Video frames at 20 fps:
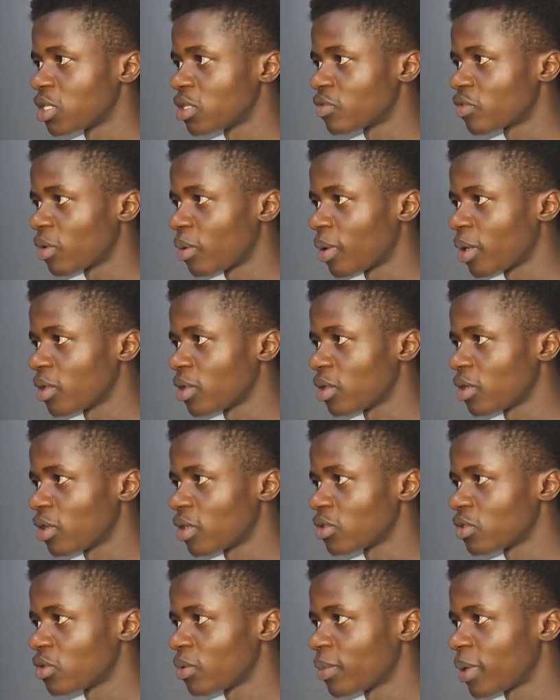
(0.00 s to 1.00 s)
this from
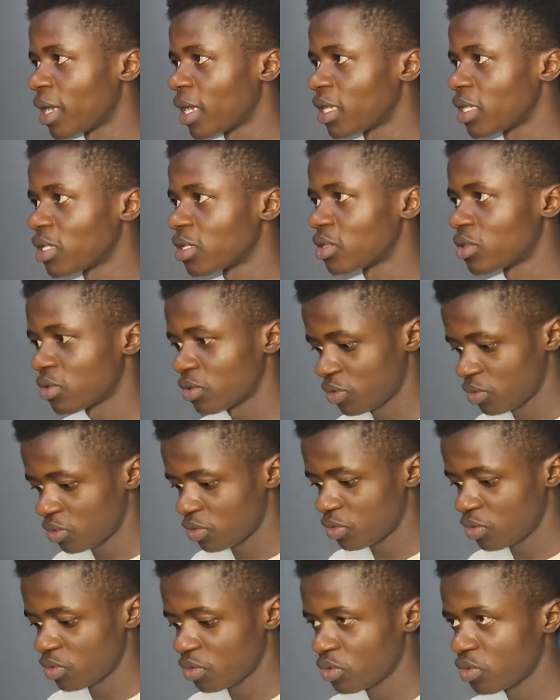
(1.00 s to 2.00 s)
randomize
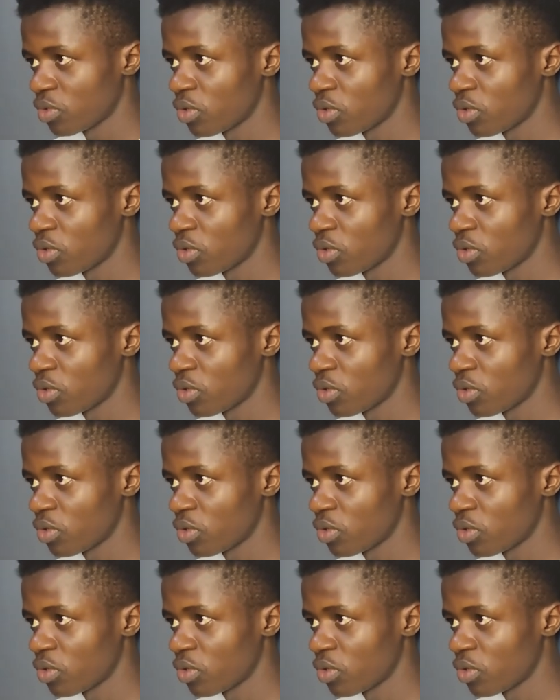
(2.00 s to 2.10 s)
to